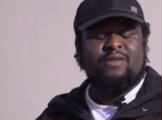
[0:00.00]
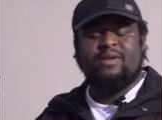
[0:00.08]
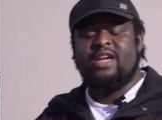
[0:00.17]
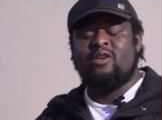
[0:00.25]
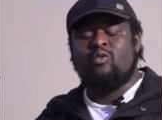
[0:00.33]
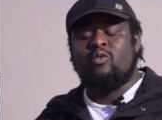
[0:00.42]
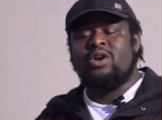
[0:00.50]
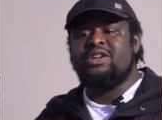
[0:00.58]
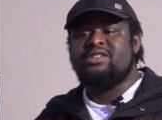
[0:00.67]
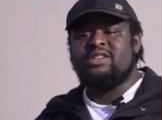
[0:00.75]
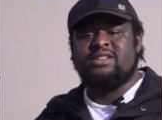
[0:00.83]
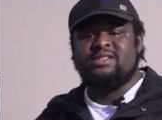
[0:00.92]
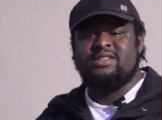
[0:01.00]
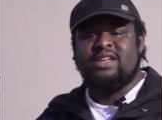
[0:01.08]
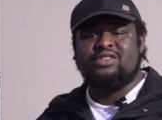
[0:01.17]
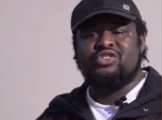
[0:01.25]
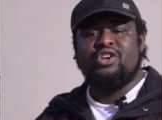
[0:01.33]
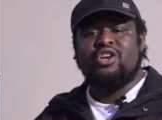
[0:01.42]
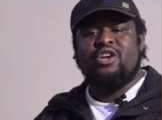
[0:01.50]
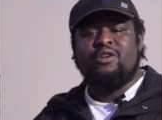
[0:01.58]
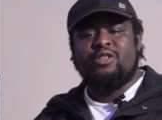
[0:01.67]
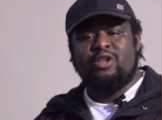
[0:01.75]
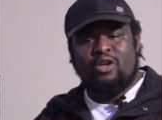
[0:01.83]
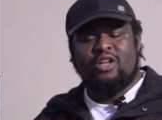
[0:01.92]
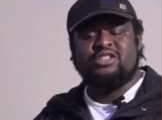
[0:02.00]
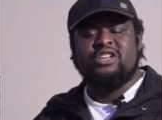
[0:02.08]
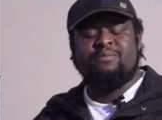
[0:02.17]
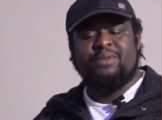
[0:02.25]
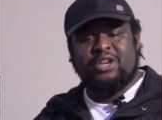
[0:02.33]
And I'm like, what is it? He says, the Lord said,